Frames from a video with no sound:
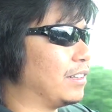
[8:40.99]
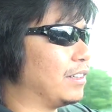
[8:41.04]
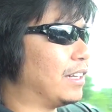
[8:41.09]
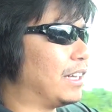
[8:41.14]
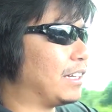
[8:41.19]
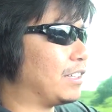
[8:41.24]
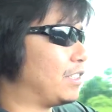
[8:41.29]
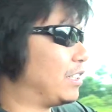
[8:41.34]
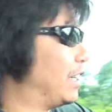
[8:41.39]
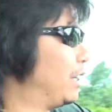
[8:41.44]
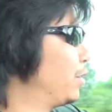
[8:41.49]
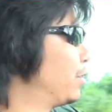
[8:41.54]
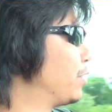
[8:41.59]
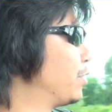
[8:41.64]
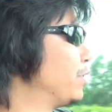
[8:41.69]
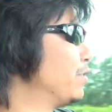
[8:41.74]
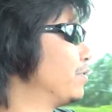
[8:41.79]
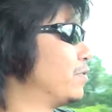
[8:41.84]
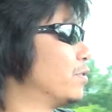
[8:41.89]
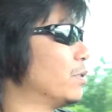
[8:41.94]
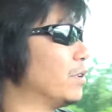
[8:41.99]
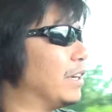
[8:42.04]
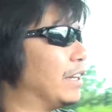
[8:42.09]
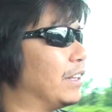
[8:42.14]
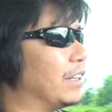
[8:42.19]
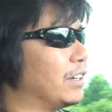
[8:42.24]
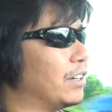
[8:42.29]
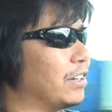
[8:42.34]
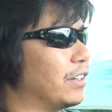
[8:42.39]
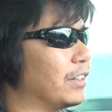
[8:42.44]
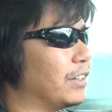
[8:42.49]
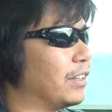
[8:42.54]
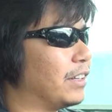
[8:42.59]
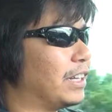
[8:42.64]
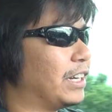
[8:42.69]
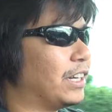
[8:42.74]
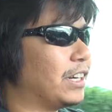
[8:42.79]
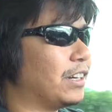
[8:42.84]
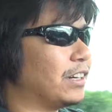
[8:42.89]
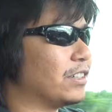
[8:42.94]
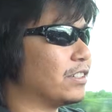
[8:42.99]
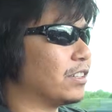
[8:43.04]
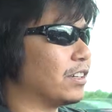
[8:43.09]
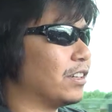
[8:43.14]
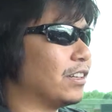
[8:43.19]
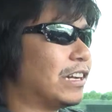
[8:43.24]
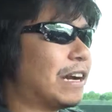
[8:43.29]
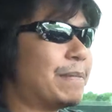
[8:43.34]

Like, say you're 240. There's a lot